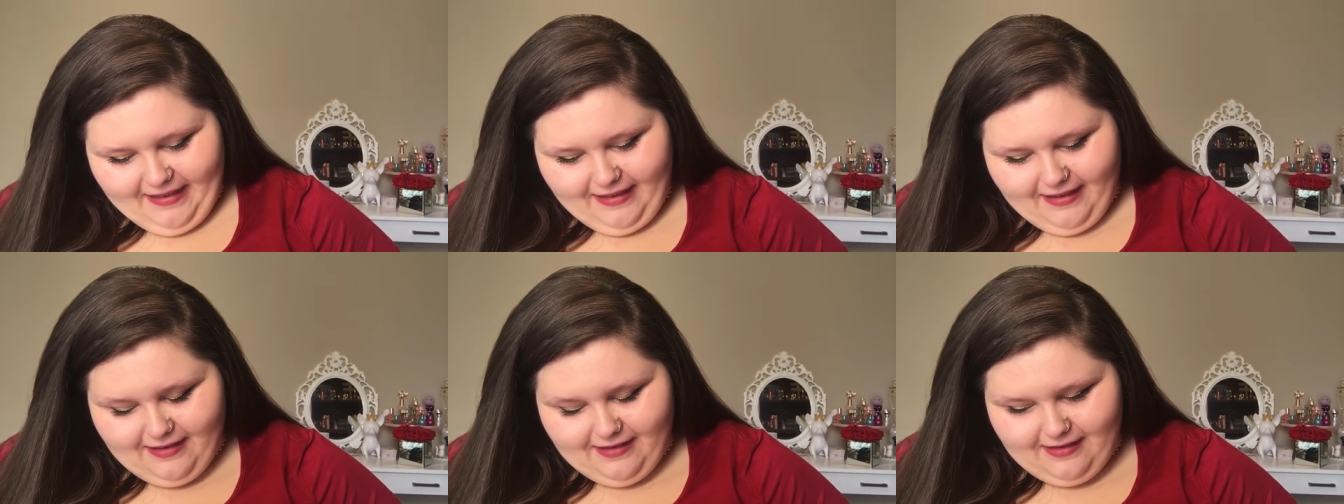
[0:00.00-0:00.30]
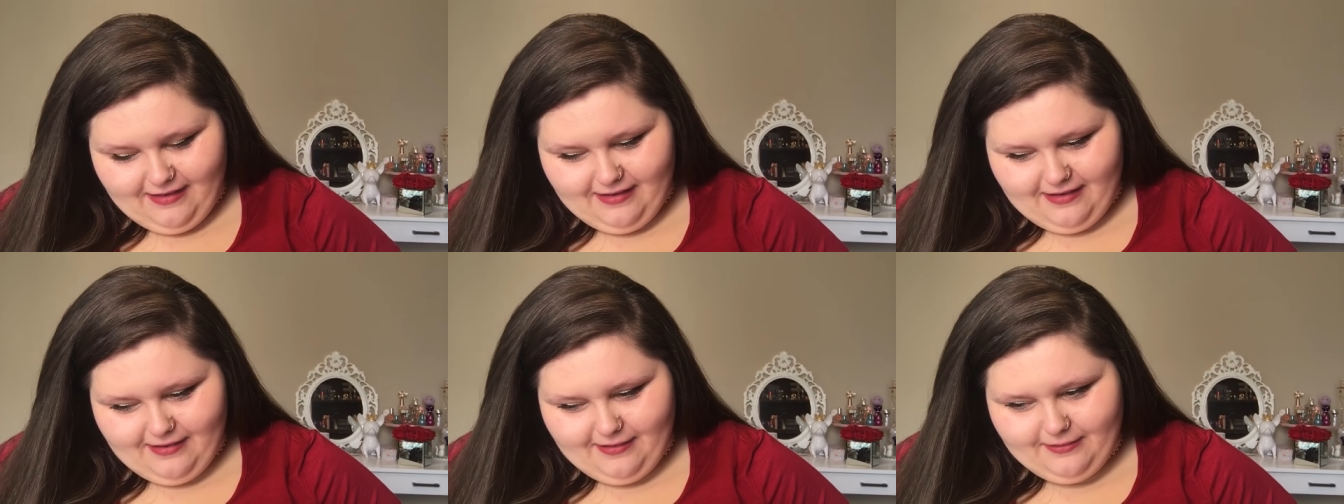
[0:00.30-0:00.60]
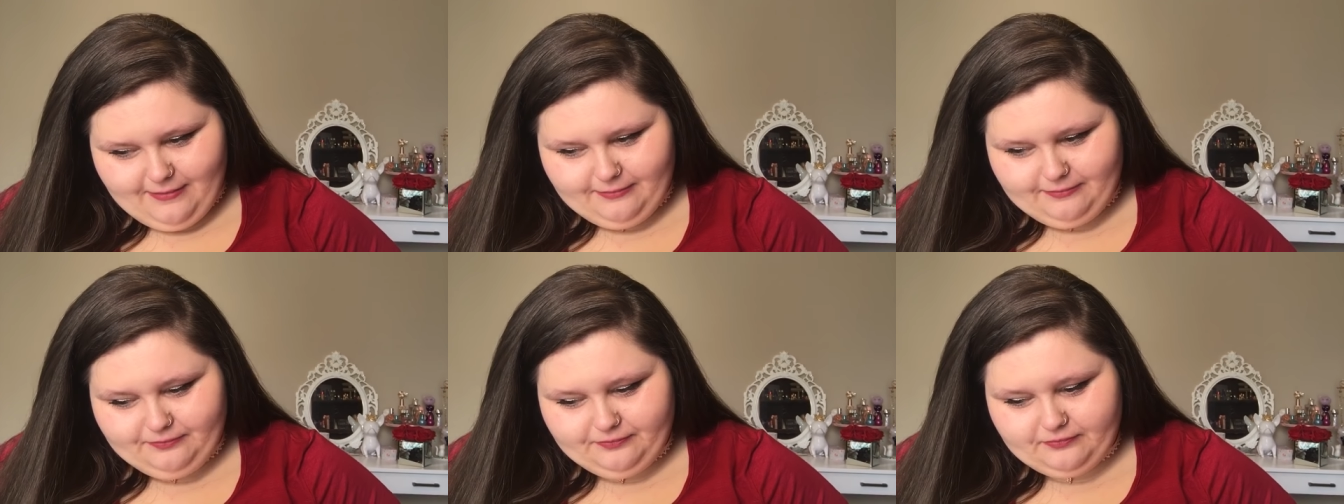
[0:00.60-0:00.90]

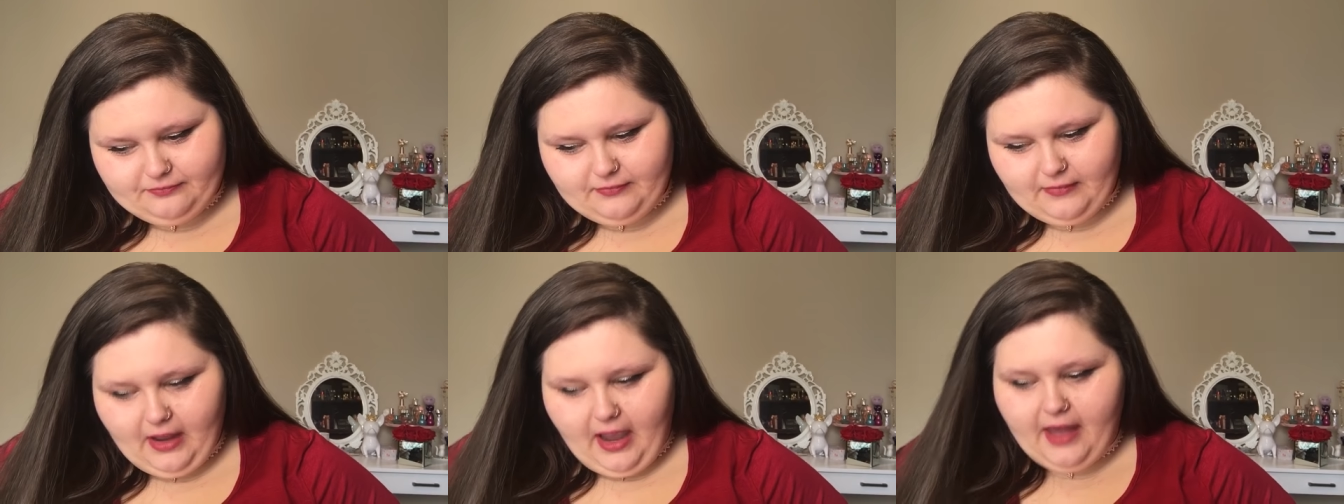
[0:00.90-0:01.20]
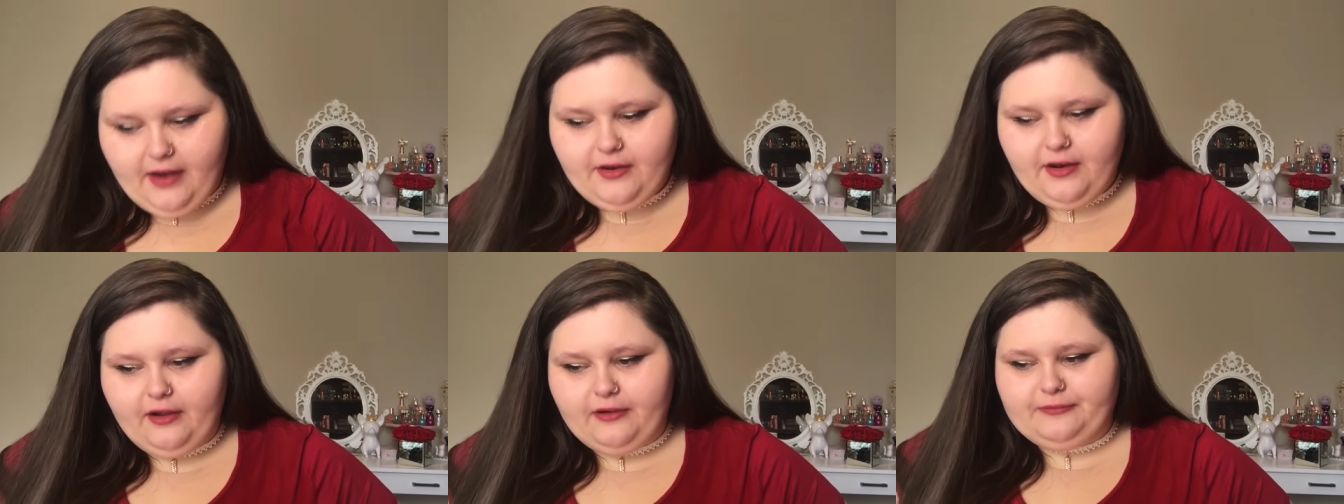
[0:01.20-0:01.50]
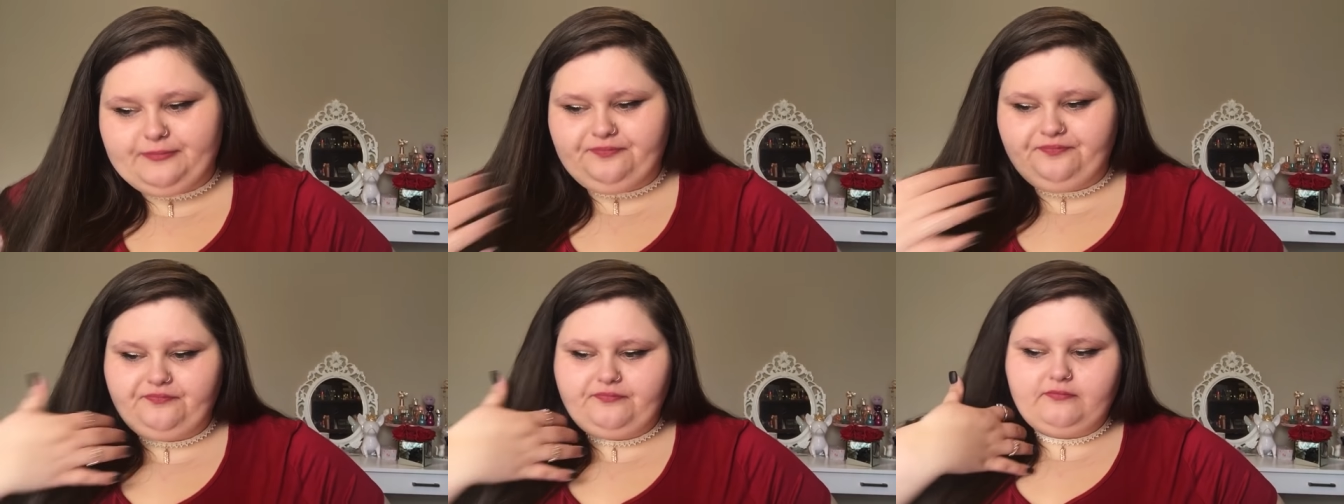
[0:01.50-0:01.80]
um, I don't
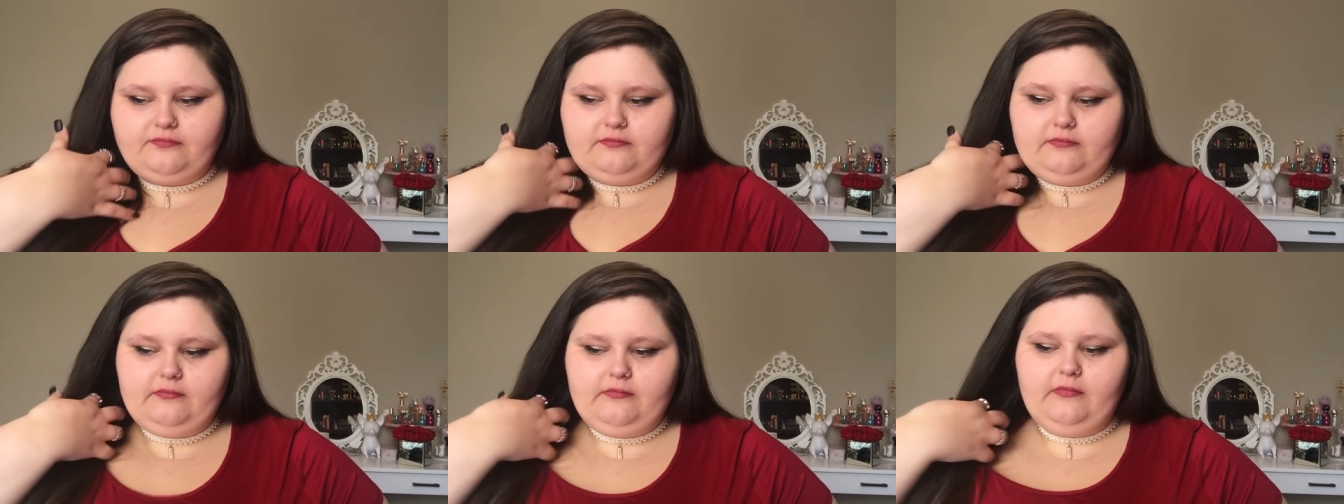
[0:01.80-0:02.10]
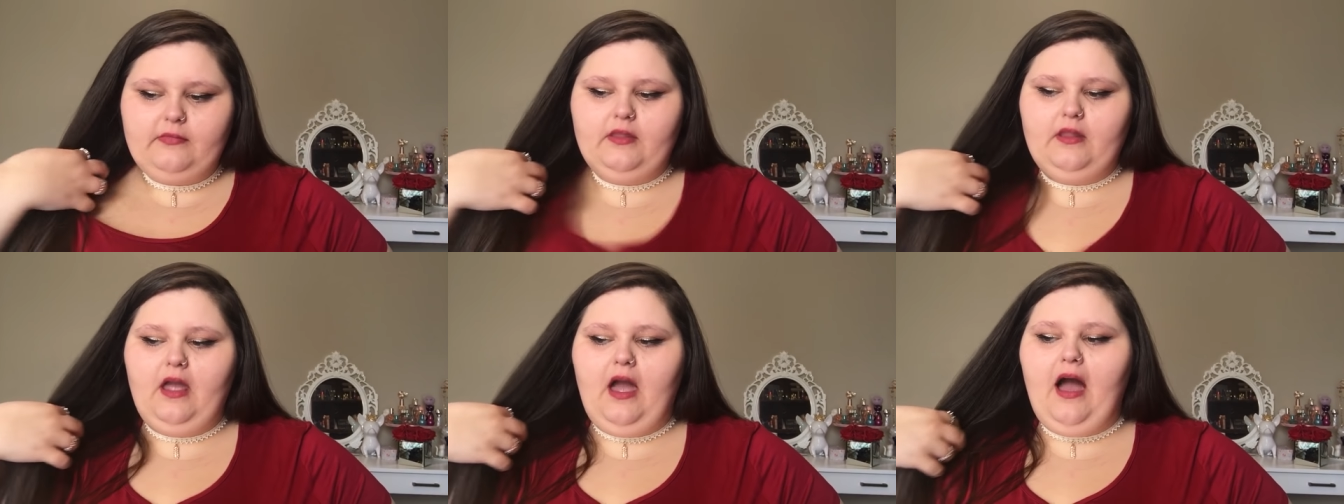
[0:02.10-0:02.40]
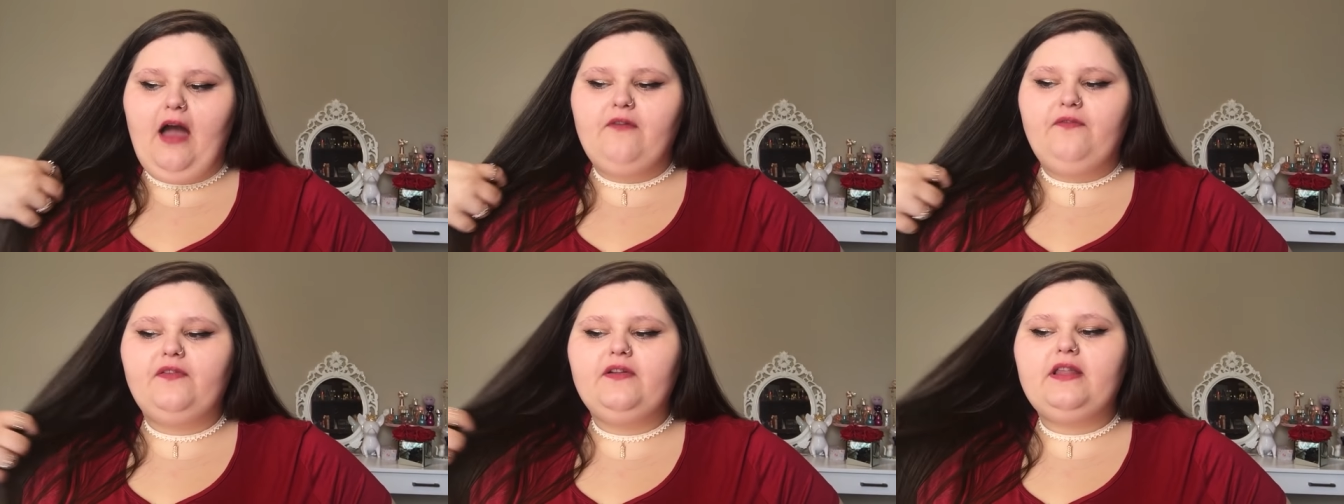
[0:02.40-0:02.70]
know.
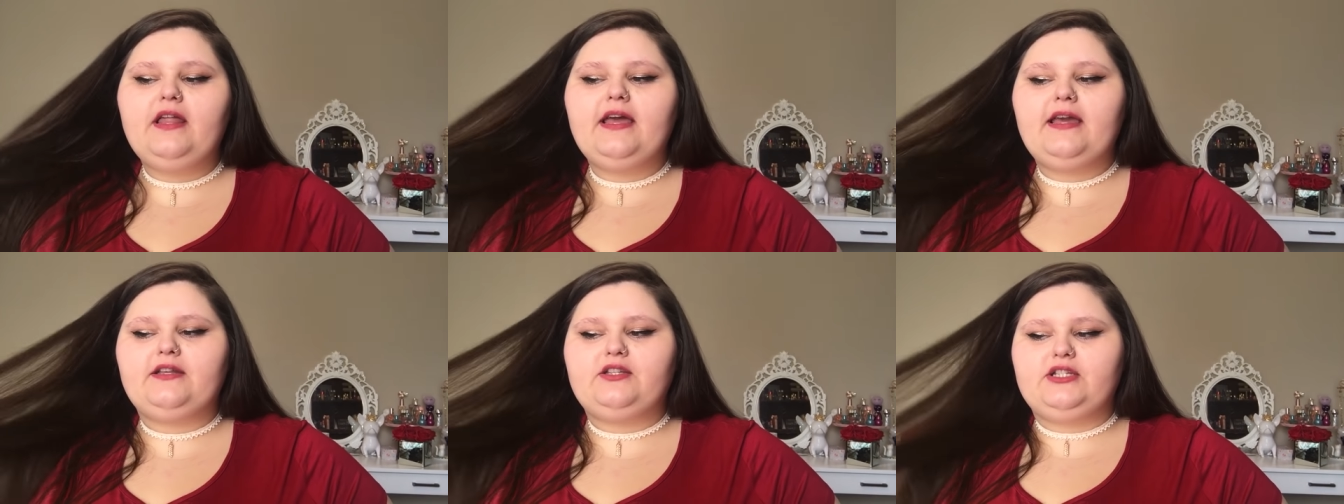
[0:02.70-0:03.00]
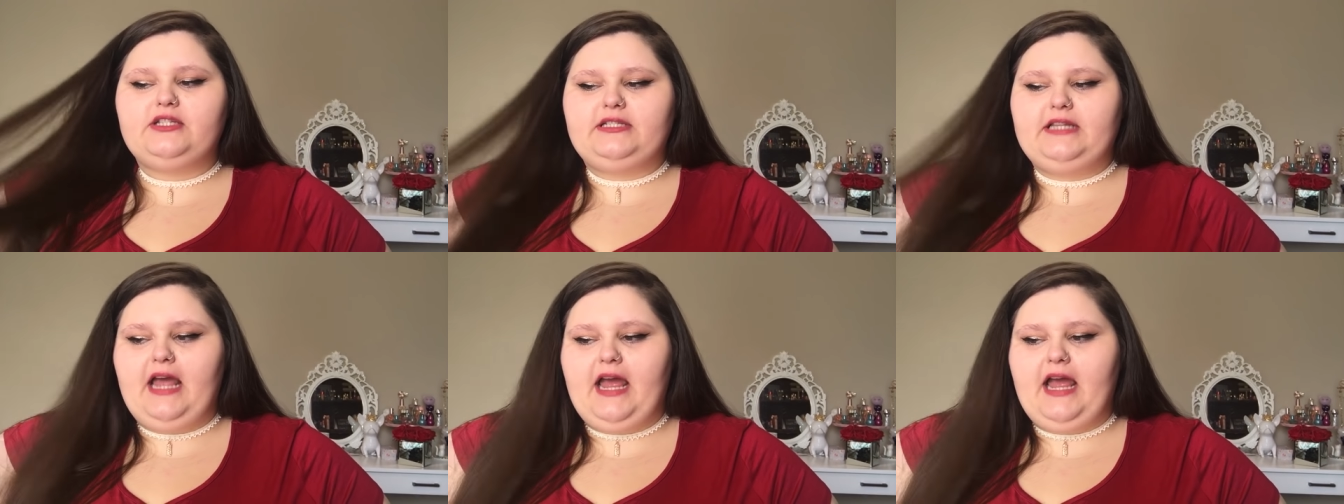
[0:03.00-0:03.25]
I feel like just